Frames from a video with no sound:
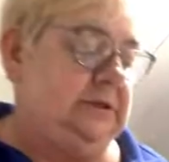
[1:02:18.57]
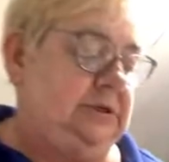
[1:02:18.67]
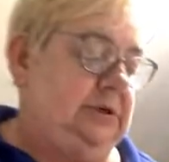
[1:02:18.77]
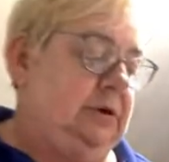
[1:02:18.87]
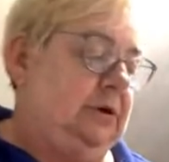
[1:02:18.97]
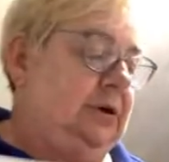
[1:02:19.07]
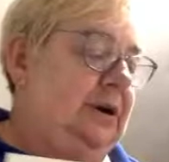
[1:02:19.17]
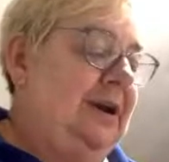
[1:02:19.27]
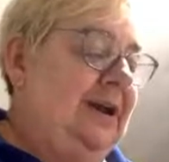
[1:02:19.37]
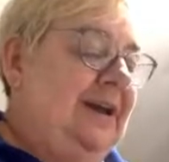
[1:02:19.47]
this year
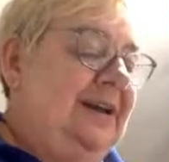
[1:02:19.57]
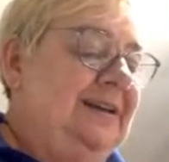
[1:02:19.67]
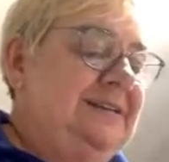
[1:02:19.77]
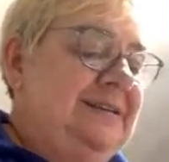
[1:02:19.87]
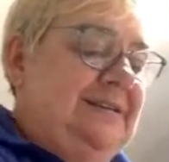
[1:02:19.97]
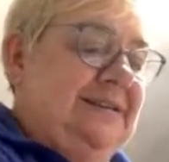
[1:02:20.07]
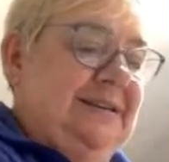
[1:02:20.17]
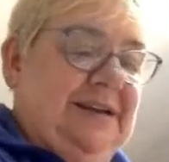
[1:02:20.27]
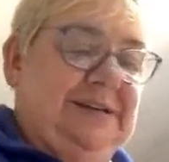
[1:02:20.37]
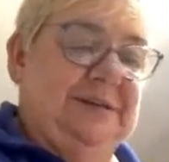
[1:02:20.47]
because it's a
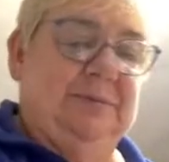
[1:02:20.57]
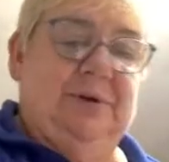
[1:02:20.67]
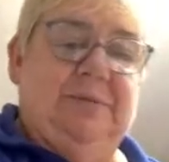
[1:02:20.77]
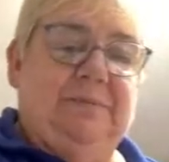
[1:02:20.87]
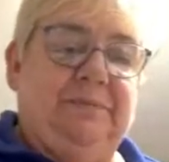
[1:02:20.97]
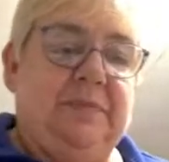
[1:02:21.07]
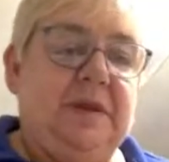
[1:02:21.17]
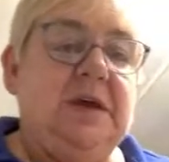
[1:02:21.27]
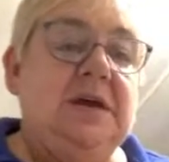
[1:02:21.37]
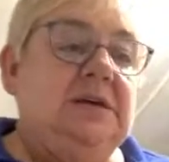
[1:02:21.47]
nice one.
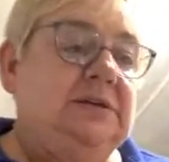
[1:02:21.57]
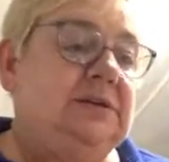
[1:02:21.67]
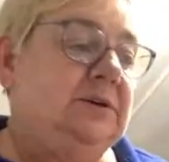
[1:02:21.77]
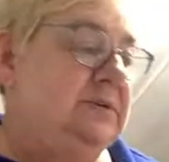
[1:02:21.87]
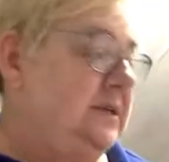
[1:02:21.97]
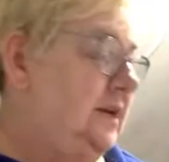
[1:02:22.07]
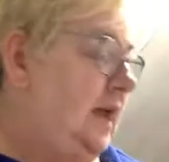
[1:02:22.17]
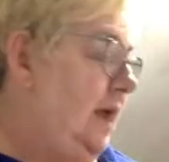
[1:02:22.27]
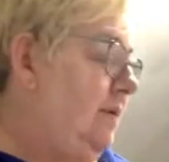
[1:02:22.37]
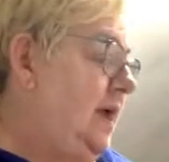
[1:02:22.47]
So
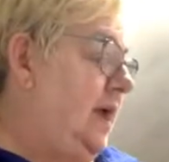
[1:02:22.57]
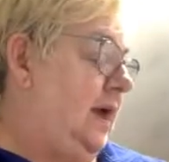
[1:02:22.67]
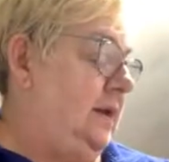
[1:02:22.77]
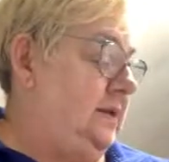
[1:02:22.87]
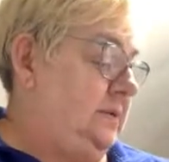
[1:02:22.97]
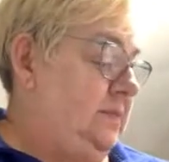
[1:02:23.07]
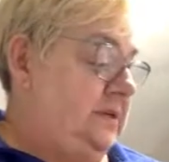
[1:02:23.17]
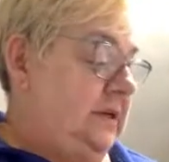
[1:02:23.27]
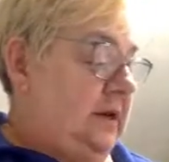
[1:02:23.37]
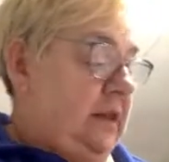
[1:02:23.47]
today we done
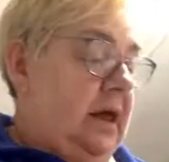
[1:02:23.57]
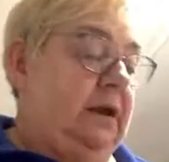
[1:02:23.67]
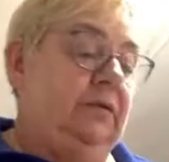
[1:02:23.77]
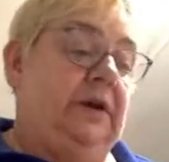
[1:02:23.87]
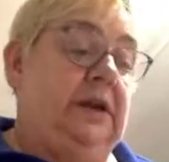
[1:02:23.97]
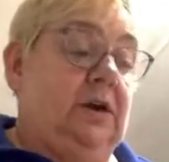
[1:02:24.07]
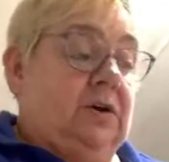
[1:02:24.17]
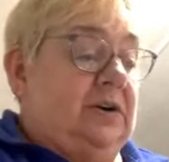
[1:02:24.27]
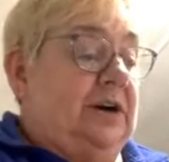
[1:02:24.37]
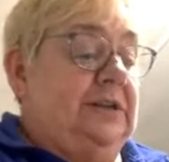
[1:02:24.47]
a lot of green
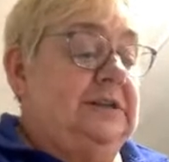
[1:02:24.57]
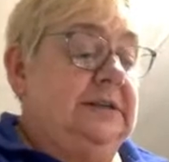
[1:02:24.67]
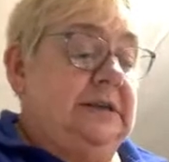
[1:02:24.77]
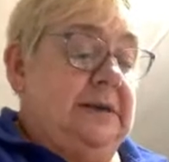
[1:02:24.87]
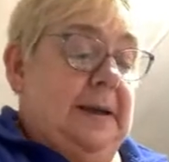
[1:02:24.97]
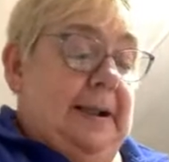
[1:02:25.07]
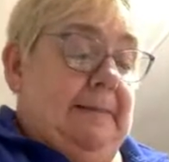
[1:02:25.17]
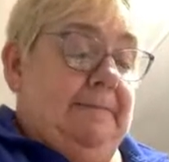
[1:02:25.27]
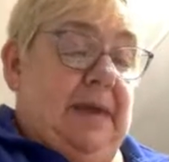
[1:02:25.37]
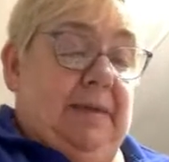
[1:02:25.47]
cards.
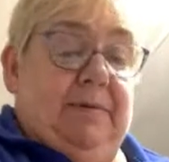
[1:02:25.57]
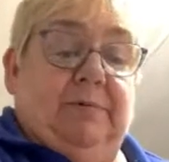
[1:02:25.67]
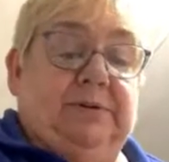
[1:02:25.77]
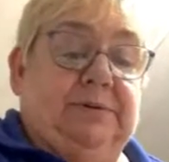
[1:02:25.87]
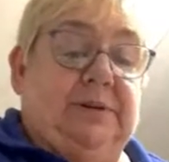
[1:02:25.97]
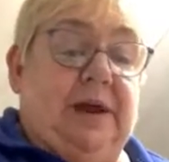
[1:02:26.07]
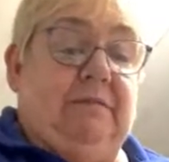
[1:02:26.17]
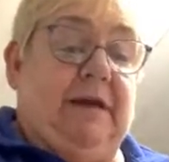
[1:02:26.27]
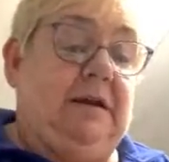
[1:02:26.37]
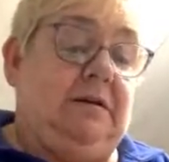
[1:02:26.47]
Maybe we'll do a lot
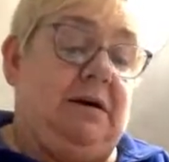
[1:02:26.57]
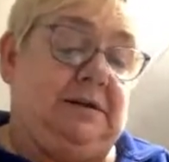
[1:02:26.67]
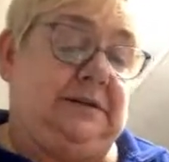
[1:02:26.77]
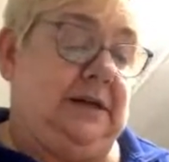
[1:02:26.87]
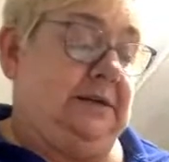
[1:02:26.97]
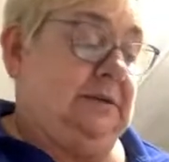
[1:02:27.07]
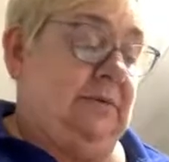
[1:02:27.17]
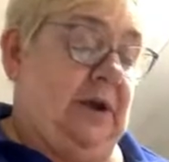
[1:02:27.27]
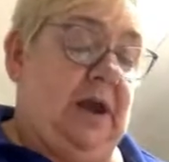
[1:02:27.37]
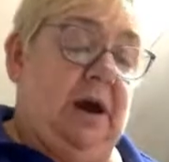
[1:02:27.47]
of red cards next
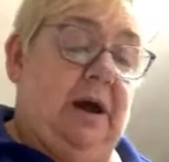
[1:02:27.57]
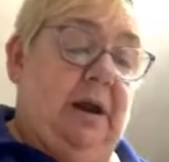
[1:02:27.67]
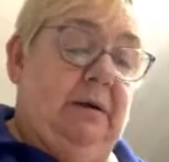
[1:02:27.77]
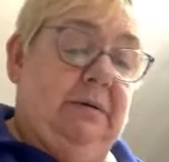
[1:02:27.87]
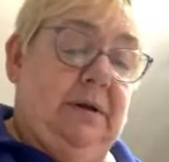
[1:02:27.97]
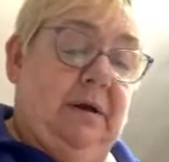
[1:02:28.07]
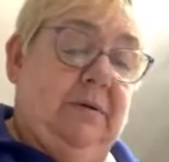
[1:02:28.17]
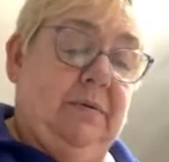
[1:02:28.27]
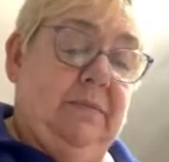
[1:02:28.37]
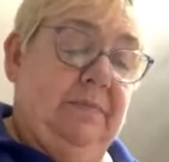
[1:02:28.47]
week. I don't
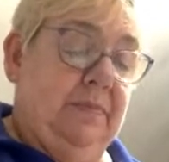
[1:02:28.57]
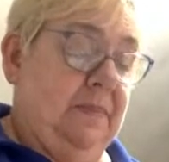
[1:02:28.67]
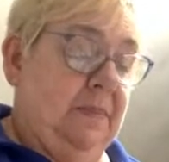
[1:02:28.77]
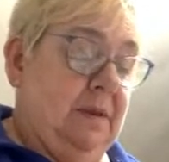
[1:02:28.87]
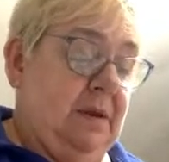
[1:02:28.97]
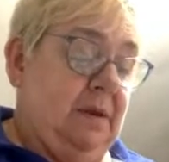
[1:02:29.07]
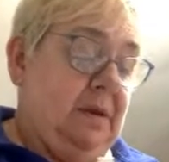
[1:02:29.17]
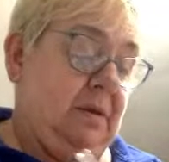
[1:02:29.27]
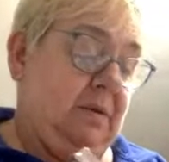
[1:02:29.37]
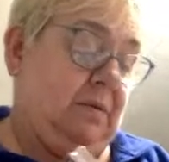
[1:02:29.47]
know.
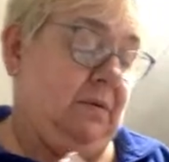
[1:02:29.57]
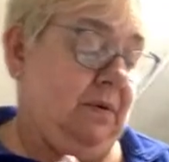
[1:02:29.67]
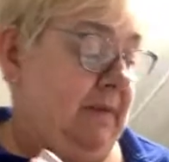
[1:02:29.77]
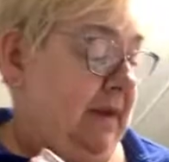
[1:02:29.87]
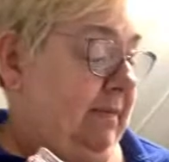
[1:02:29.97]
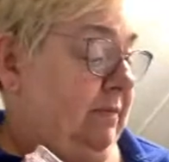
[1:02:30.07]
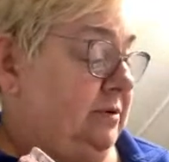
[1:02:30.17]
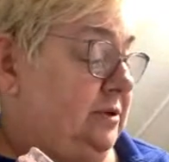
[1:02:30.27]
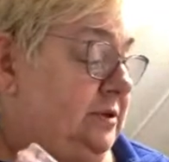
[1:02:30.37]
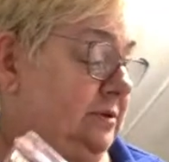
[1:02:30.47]
Or maybe
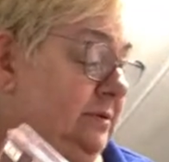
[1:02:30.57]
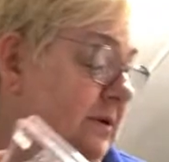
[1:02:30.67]
we'll just do